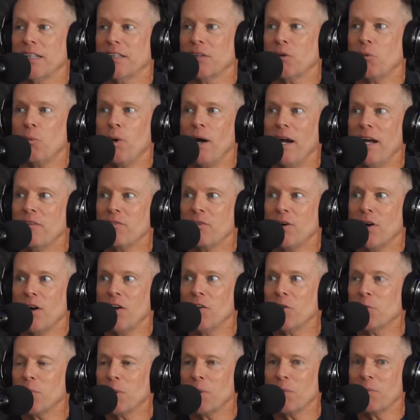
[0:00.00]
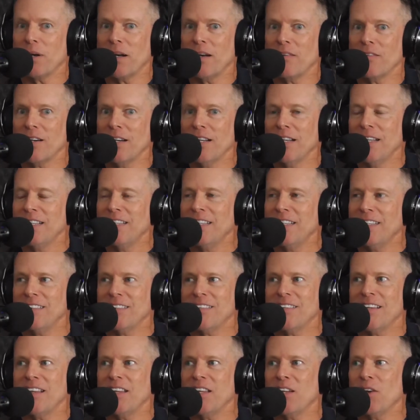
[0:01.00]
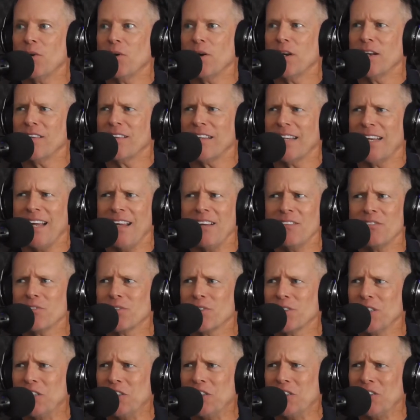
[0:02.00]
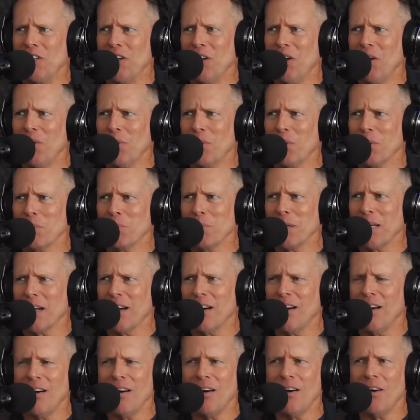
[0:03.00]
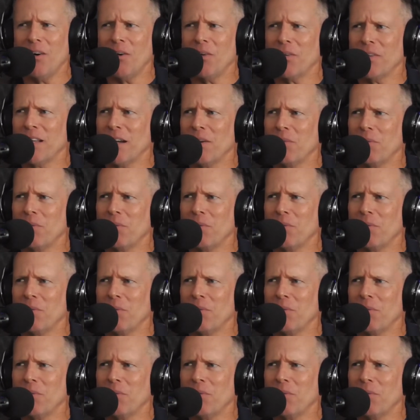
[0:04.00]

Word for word: like the wife or husband or whatever, is in the audience like every show. Every show. Like, oh,